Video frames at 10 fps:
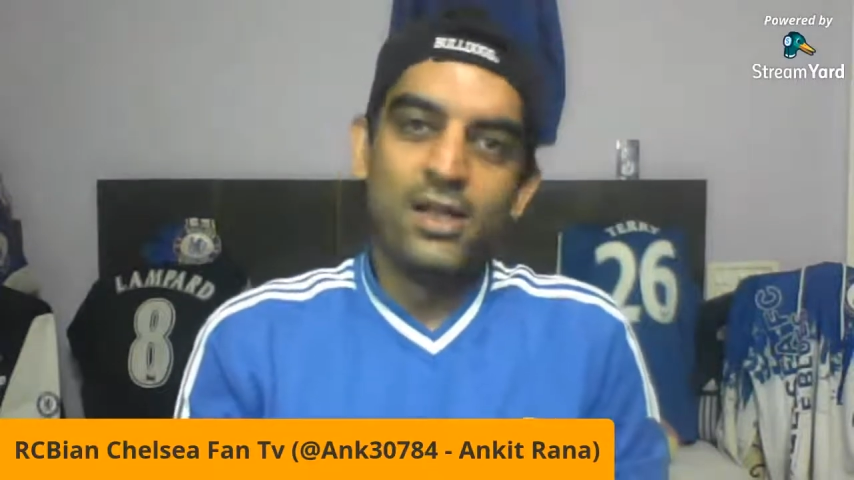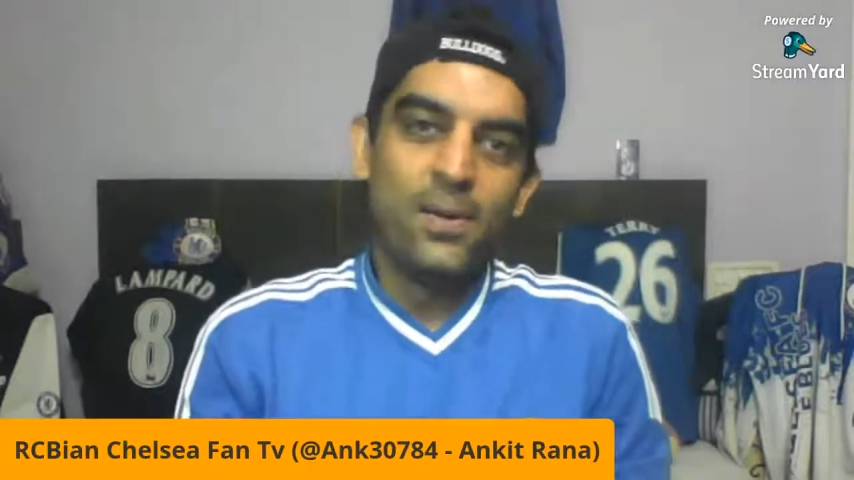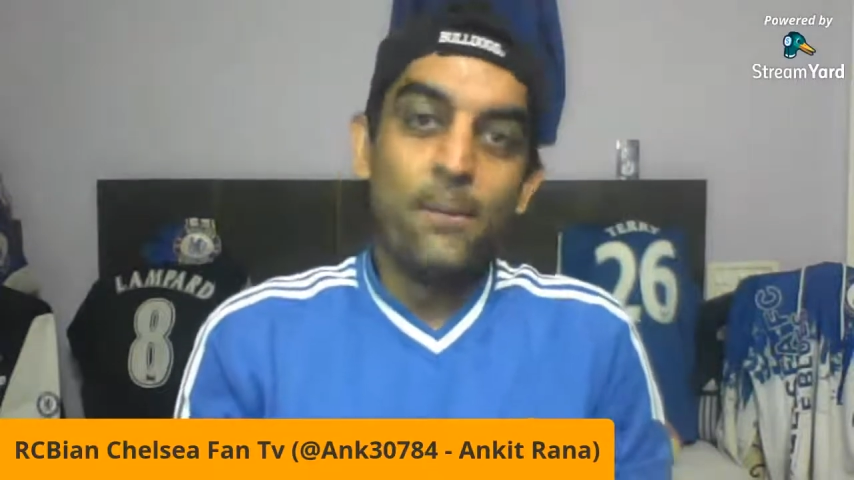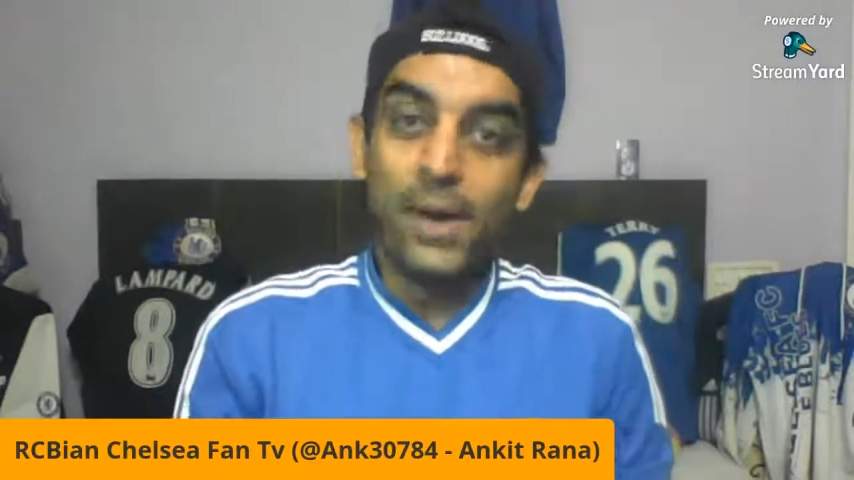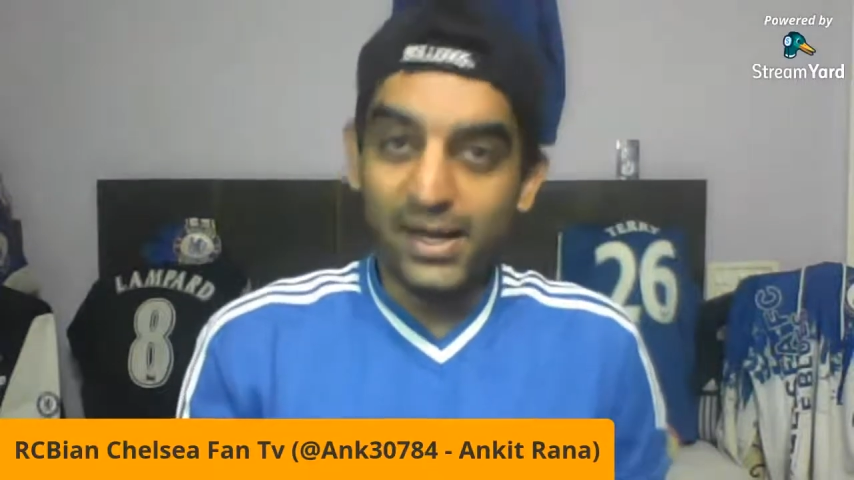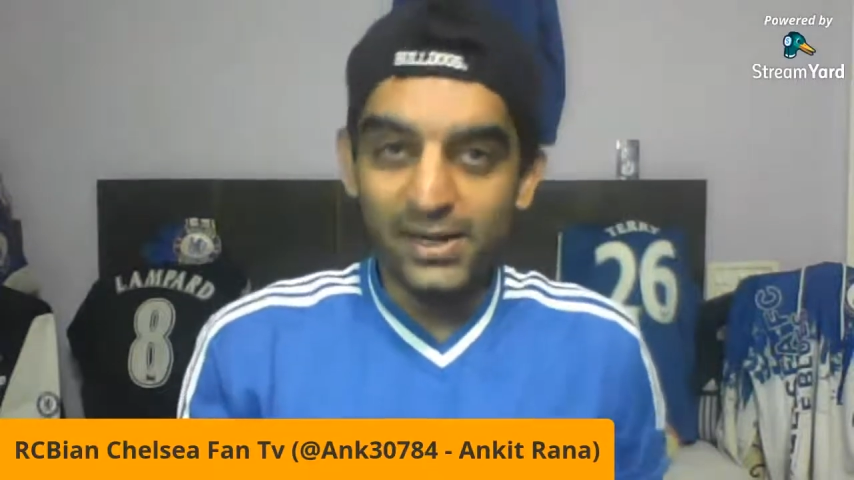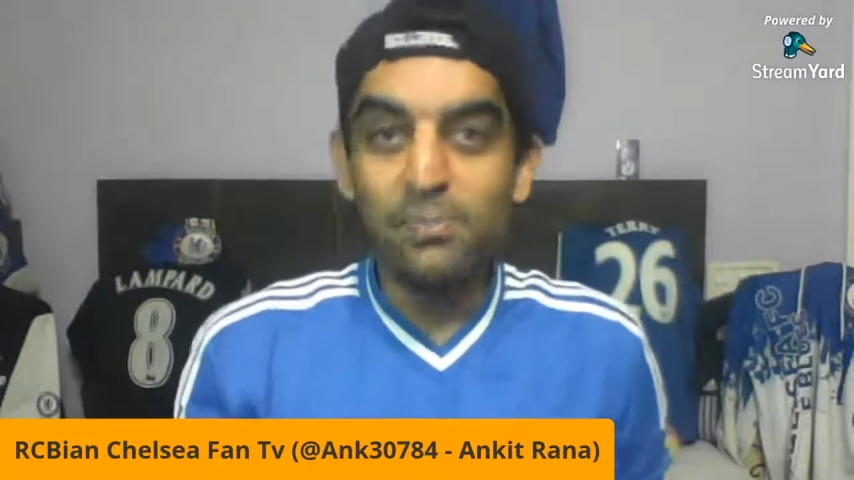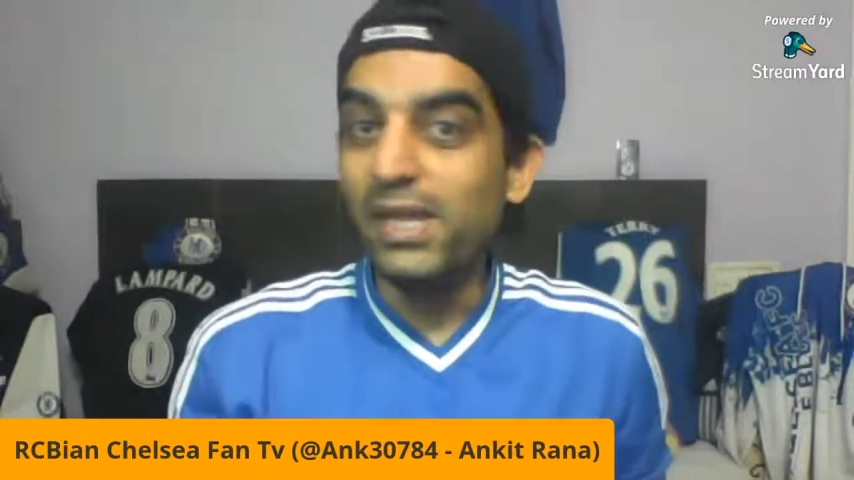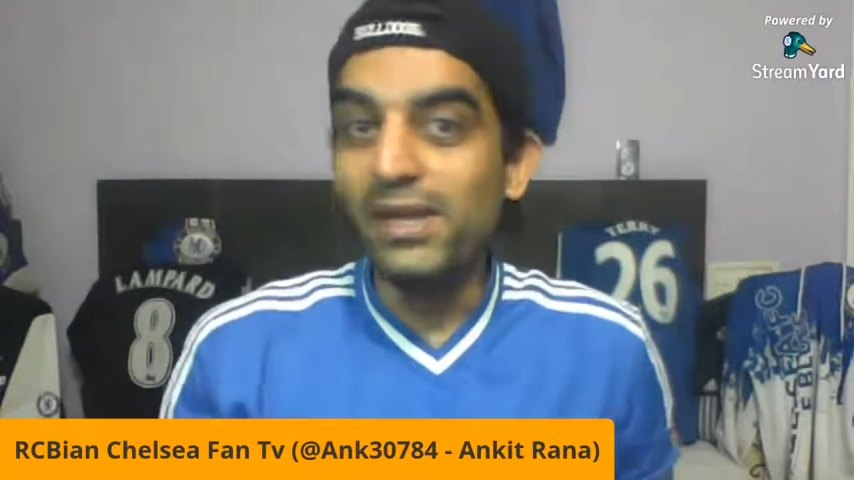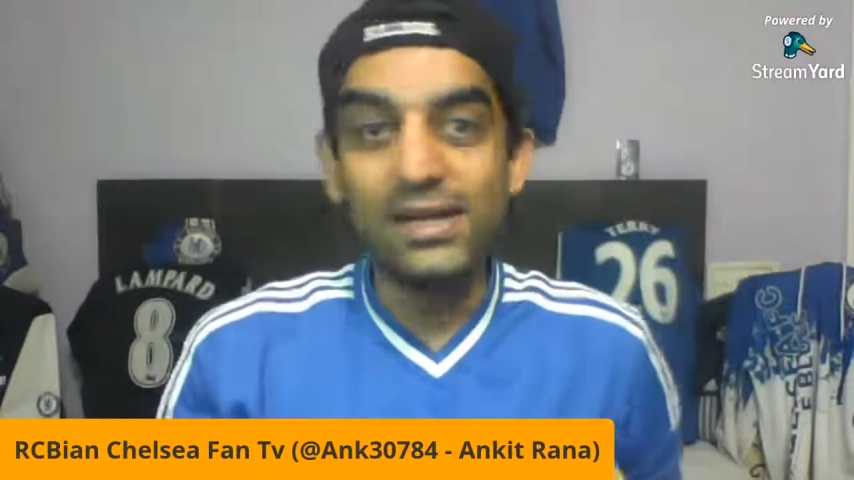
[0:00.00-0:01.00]
But
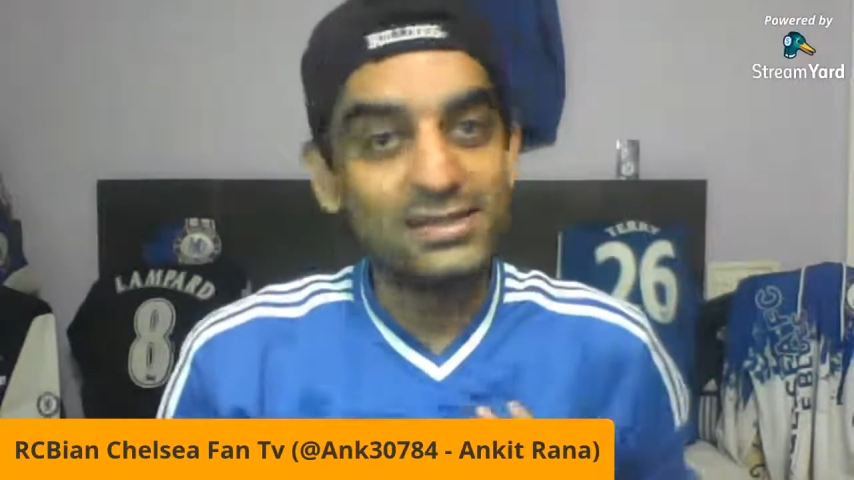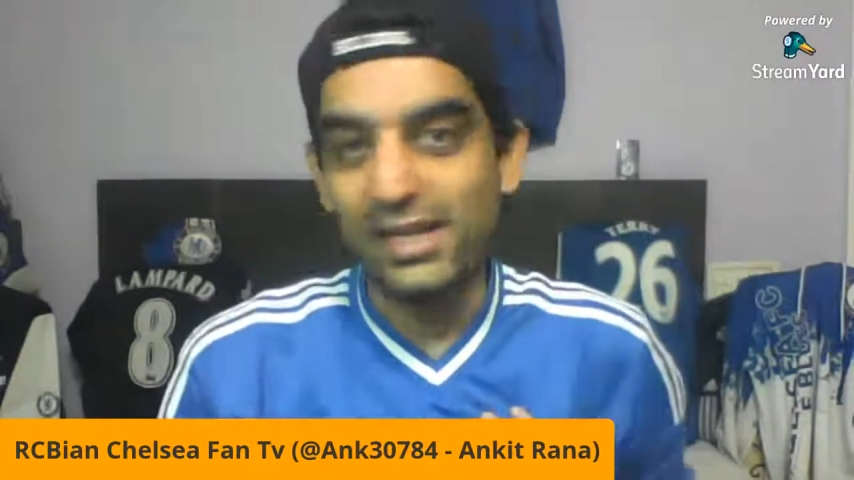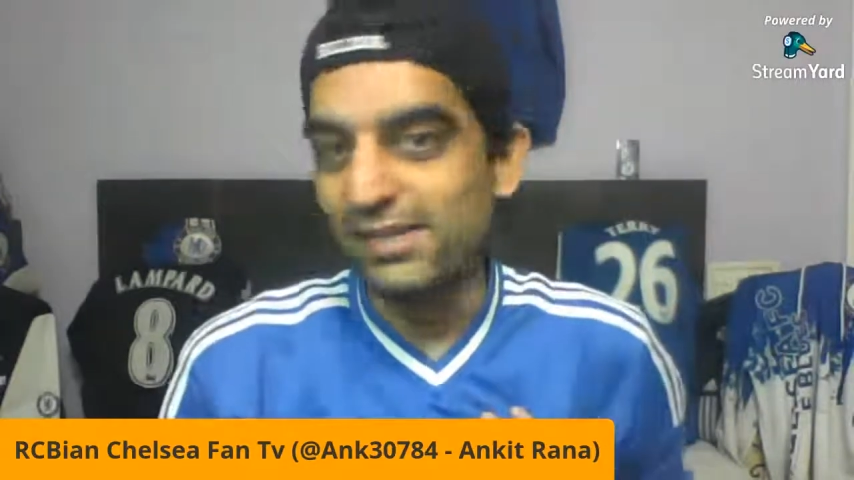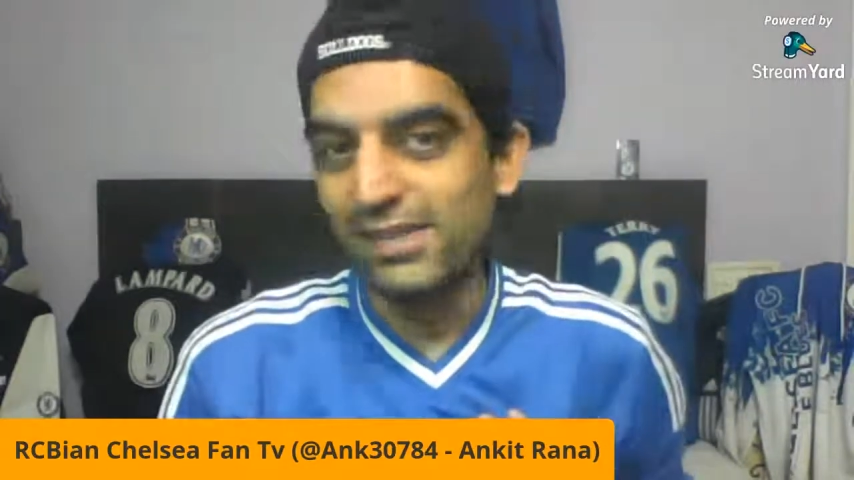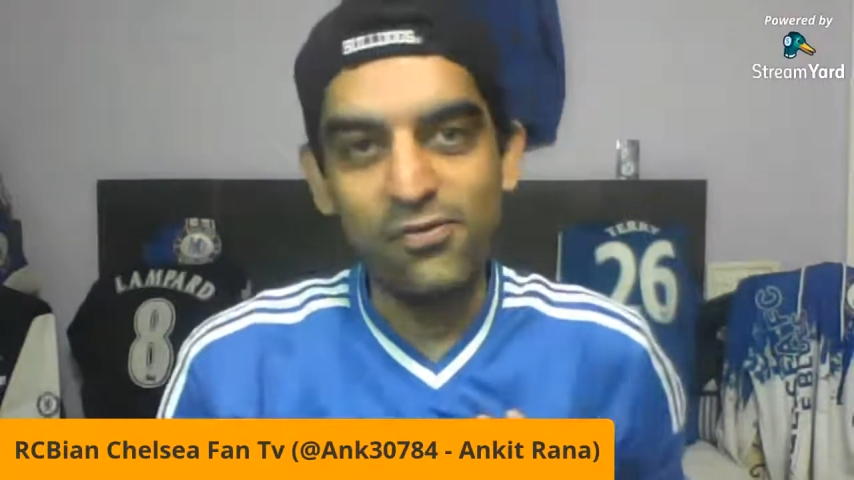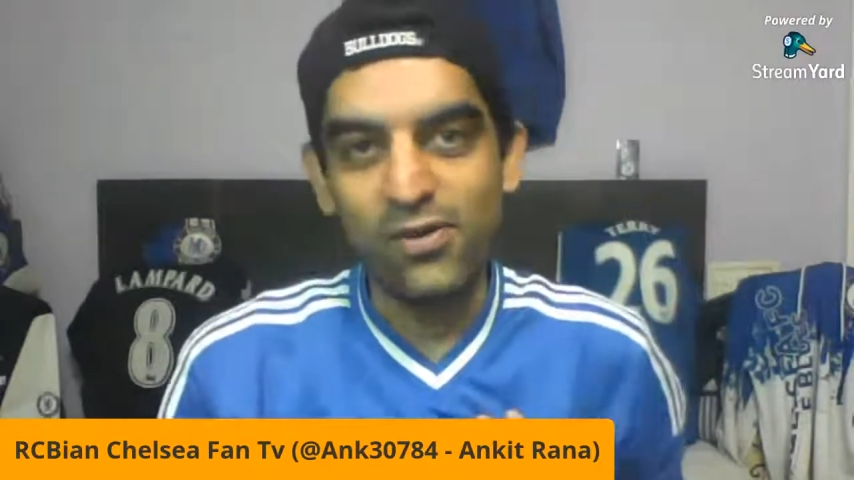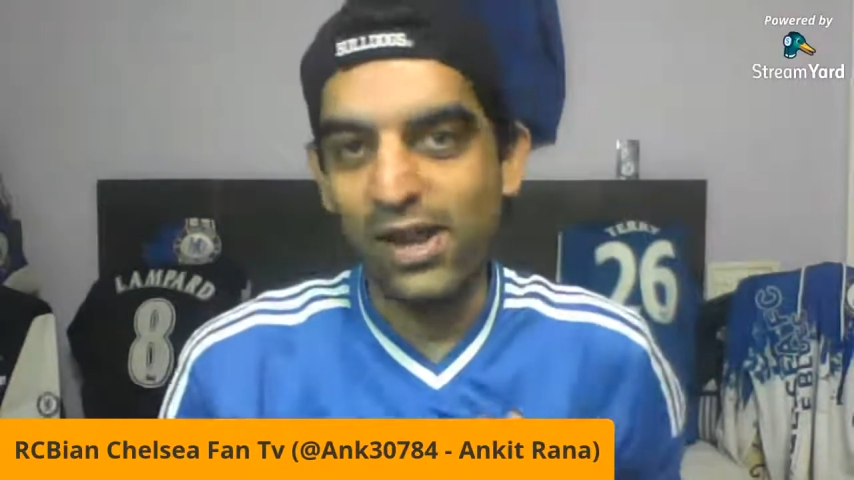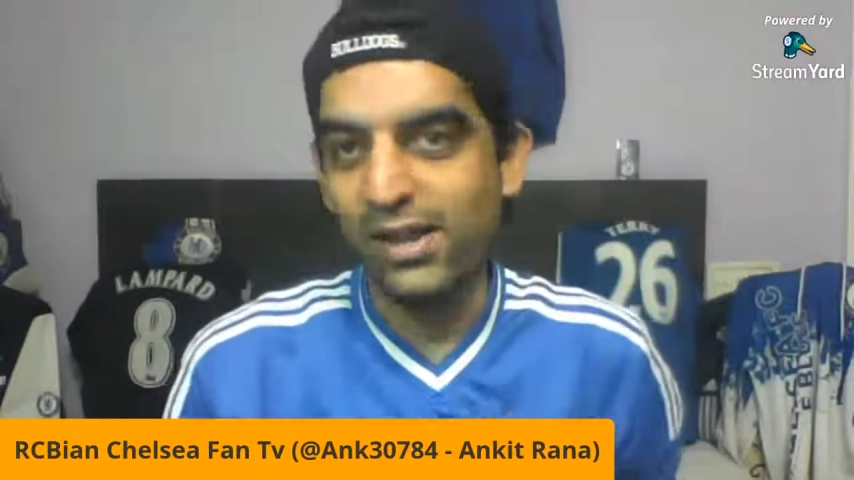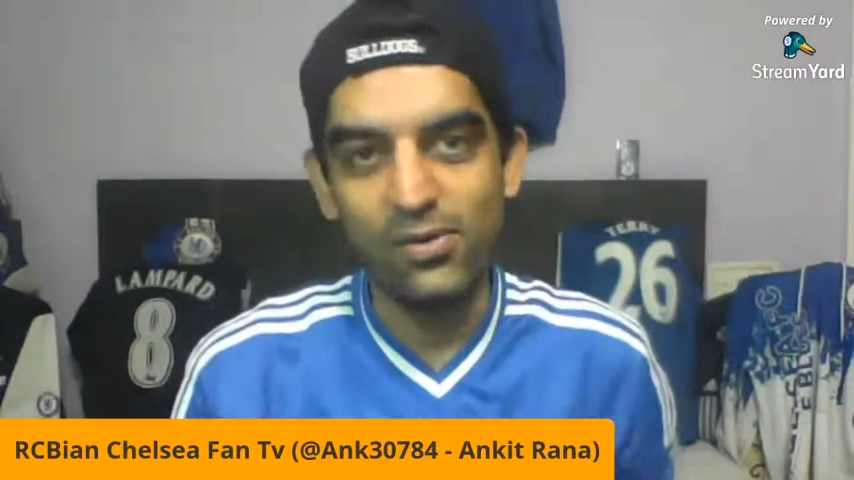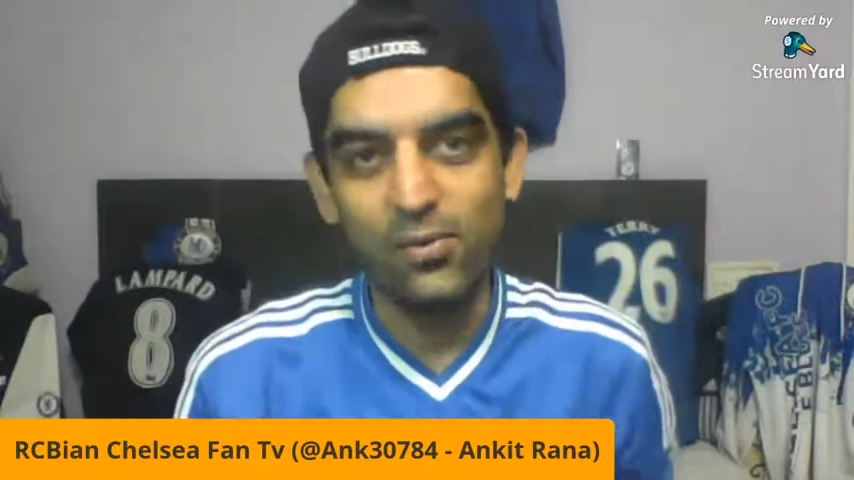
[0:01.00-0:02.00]
being a Chelsea
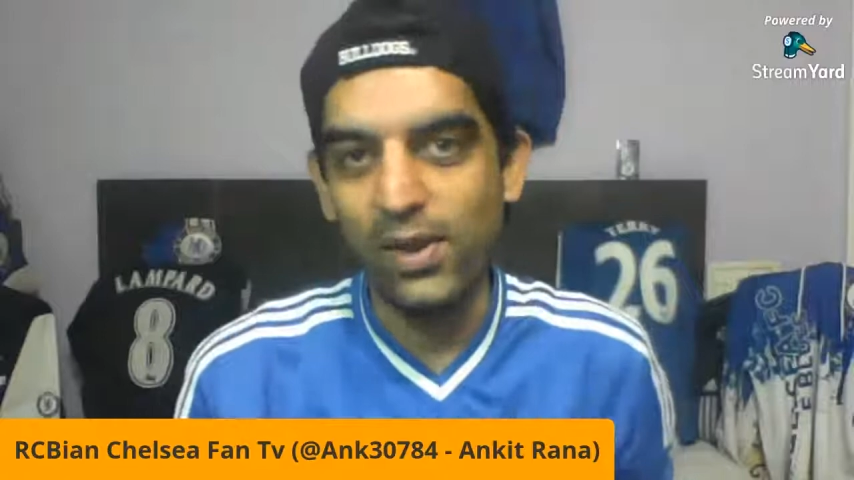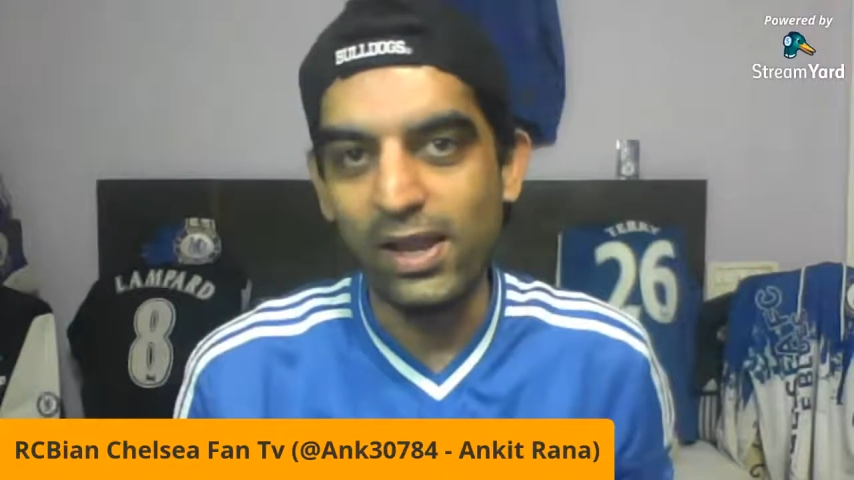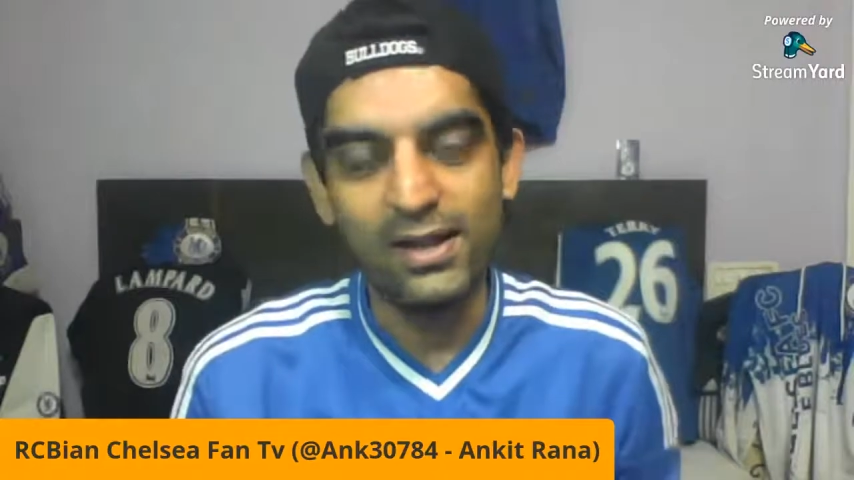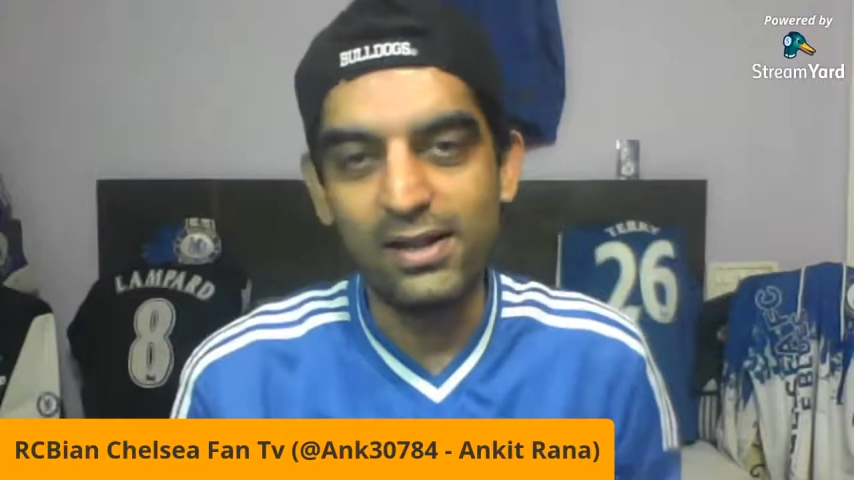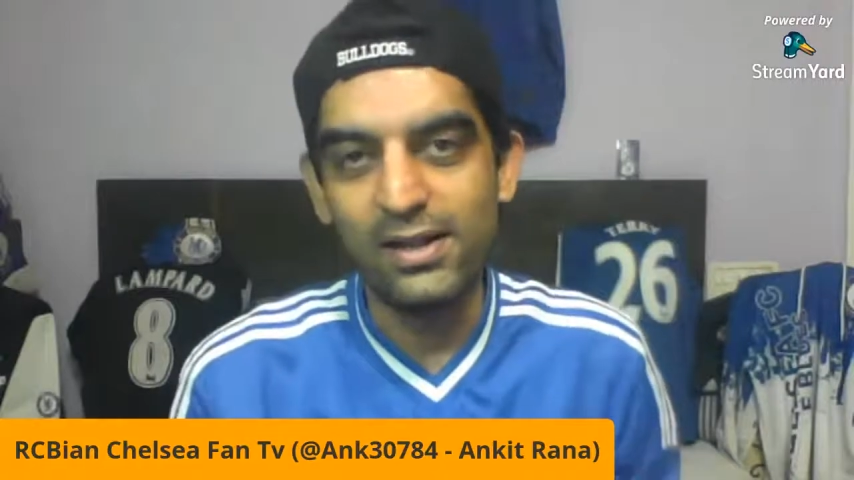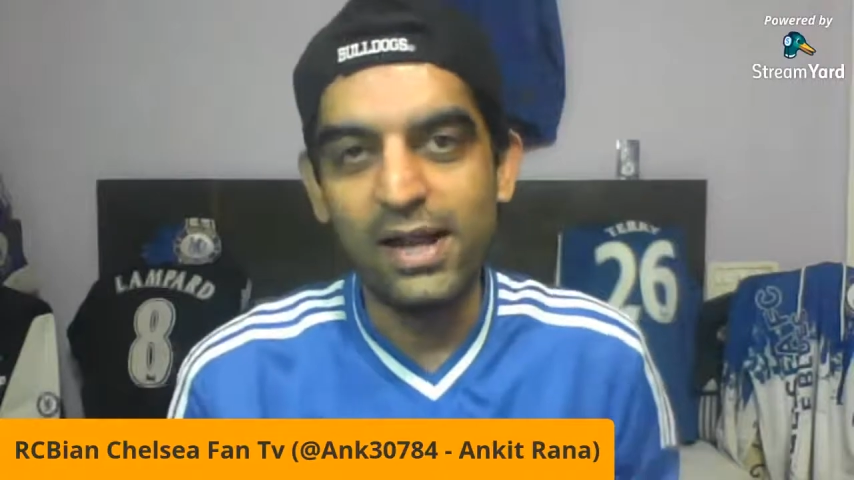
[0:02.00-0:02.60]
fan, well,